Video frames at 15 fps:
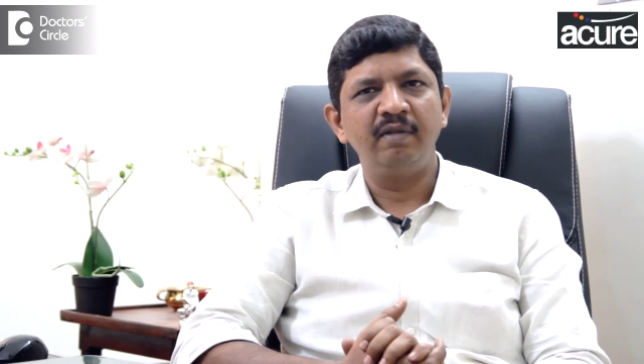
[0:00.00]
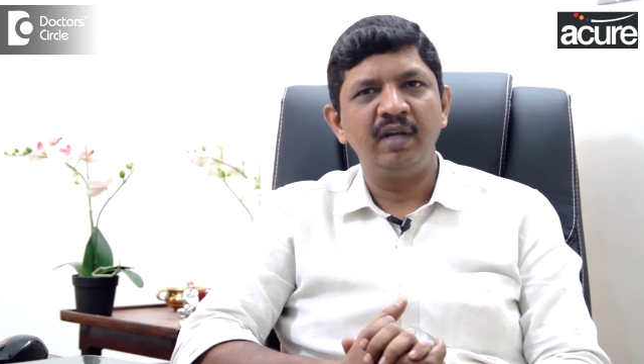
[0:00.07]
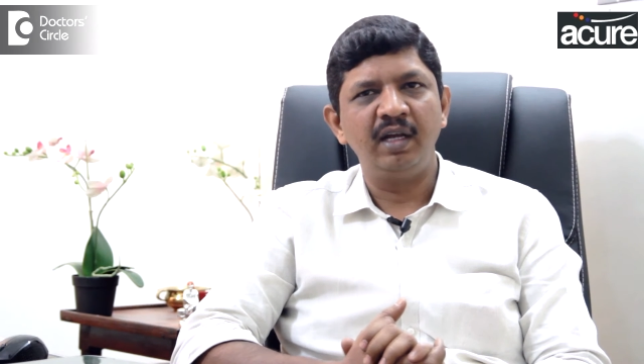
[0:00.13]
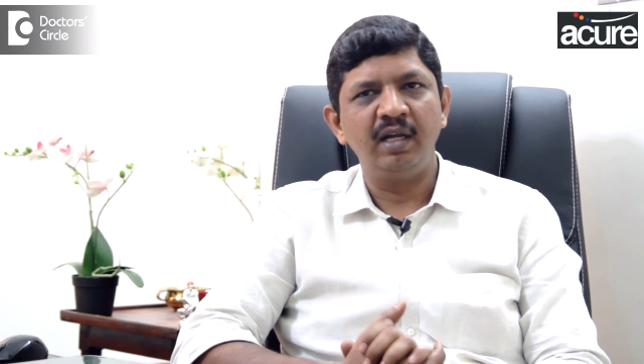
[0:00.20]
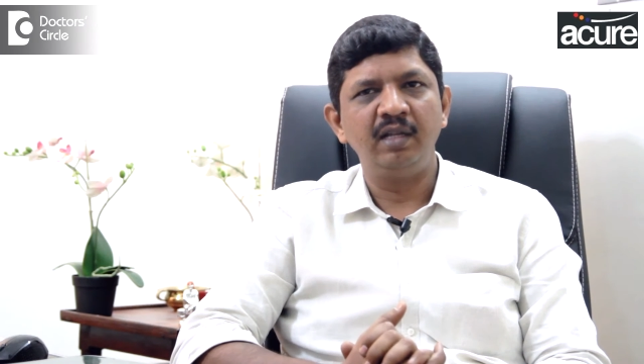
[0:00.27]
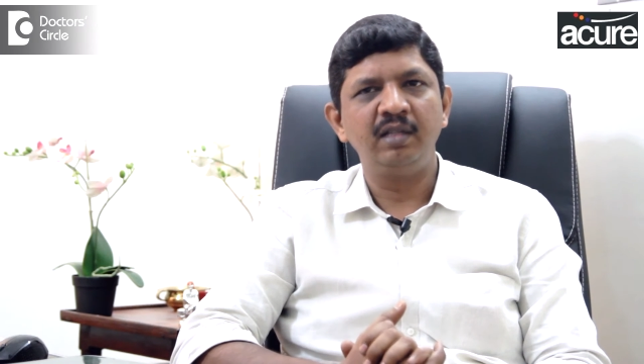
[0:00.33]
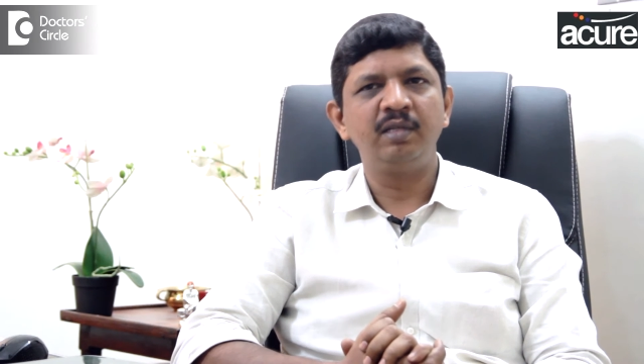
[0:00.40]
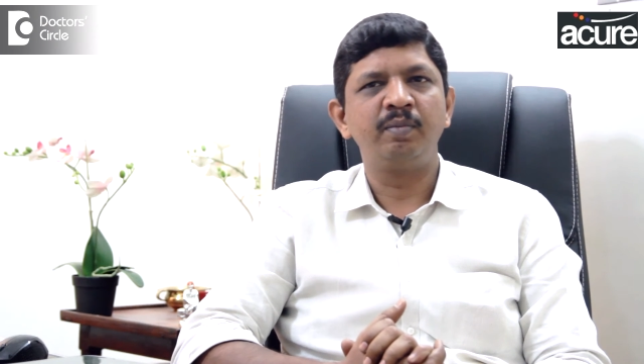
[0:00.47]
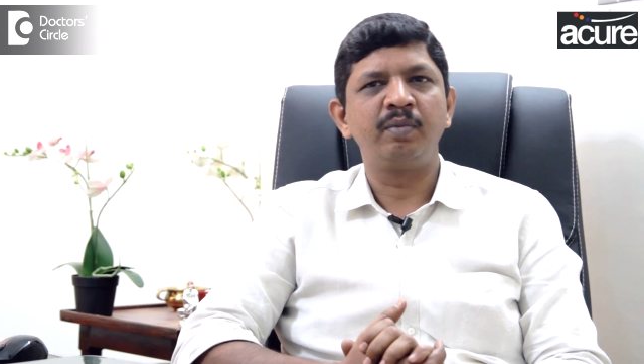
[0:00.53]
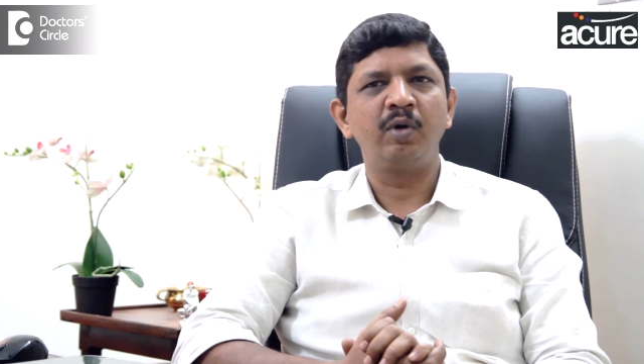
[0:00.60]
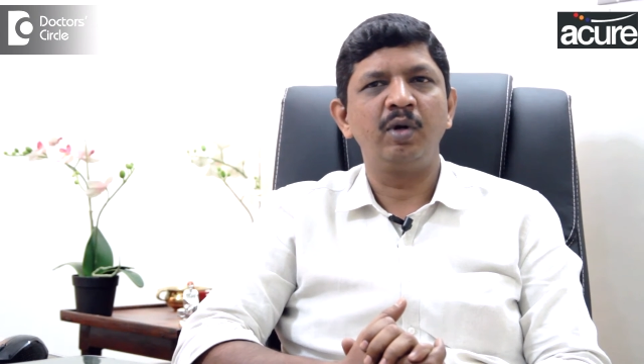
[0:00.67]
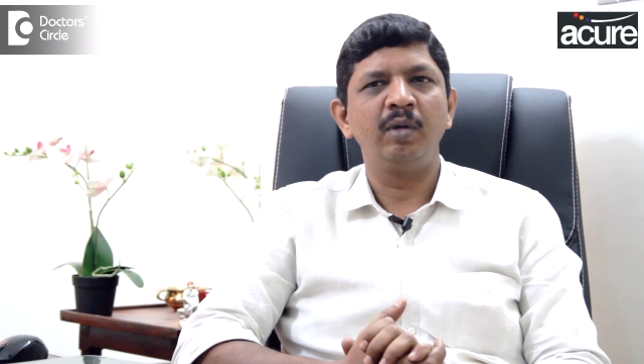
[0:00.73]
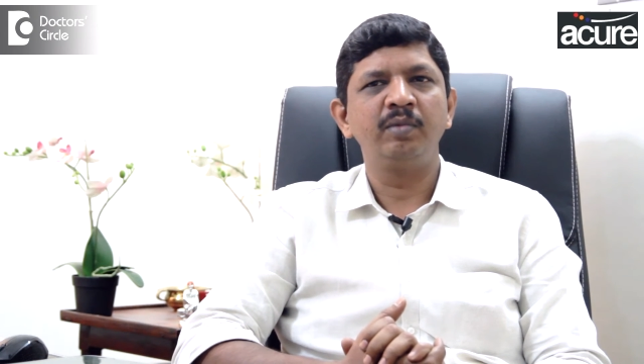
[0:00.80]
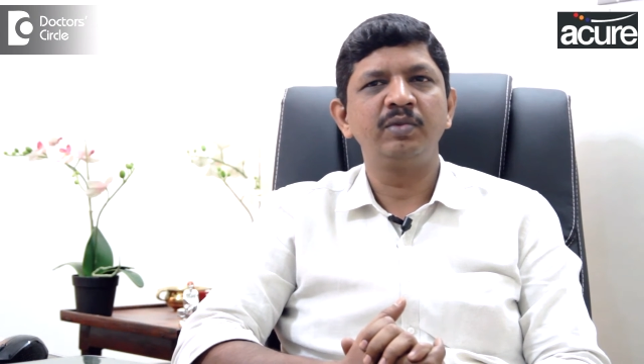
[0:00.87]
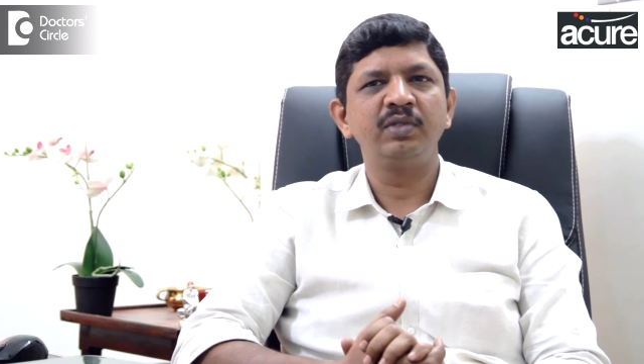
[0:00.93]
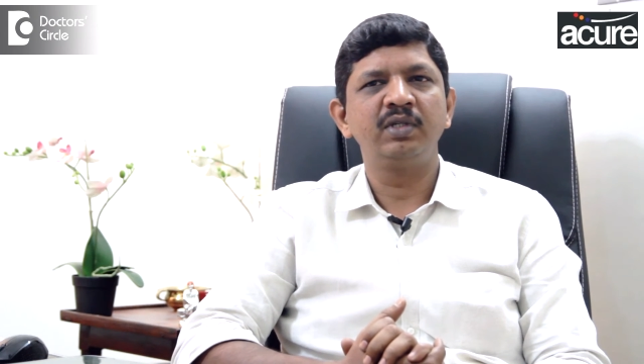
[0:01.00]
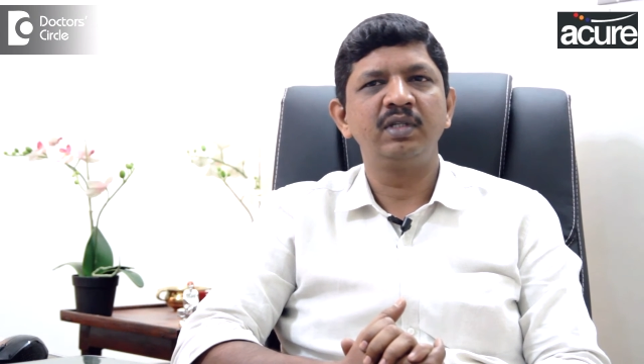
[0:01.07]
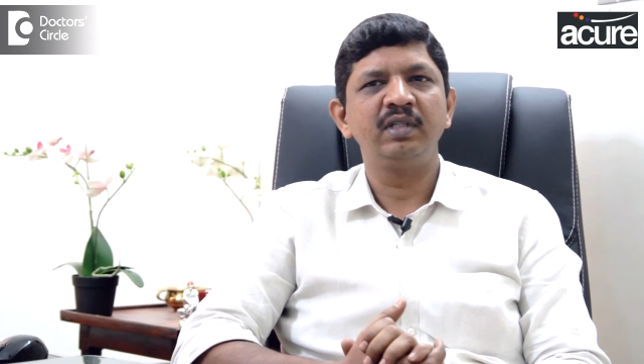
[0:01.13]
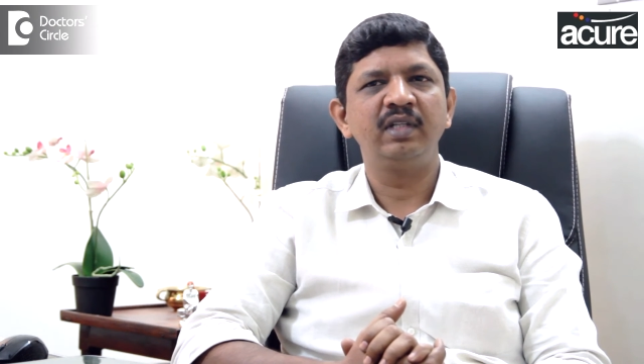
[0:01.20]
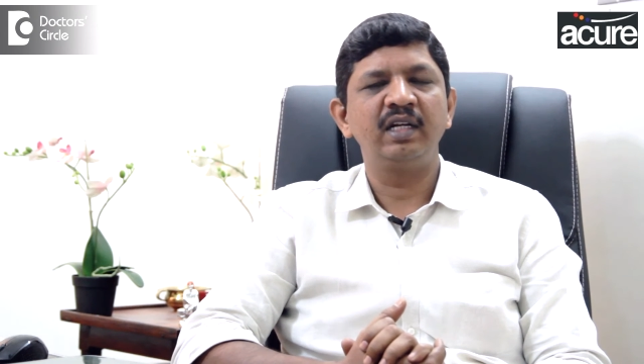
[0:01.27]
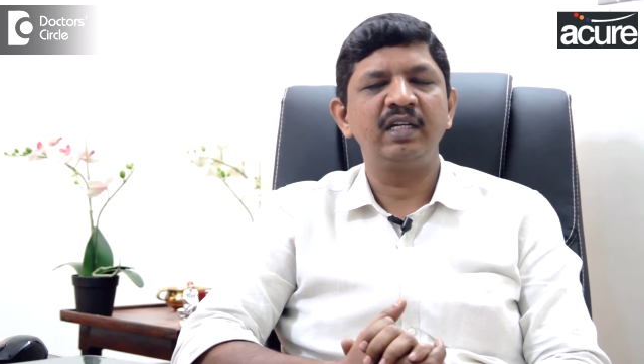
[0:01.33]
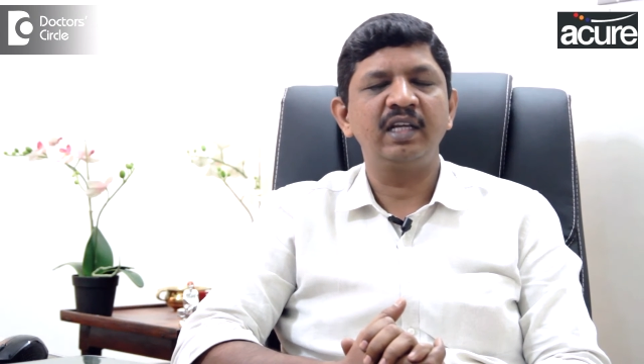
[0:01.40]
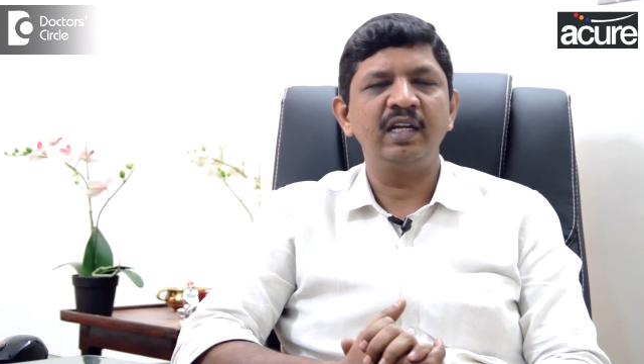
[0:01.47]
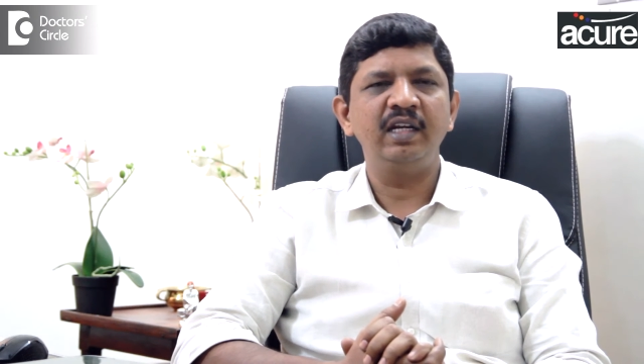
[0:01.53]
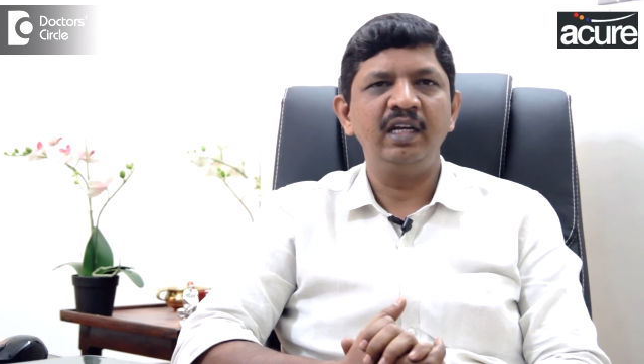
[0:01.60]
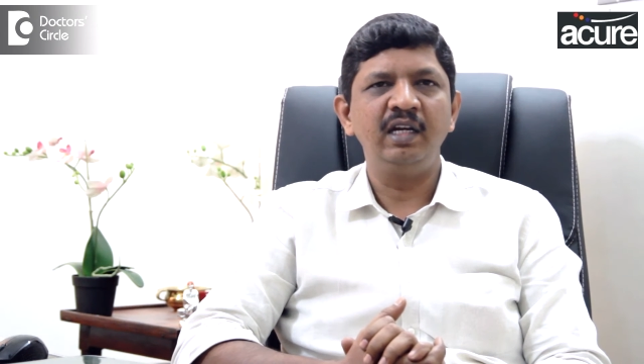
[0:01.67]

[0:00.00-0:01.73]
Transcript: health problems that can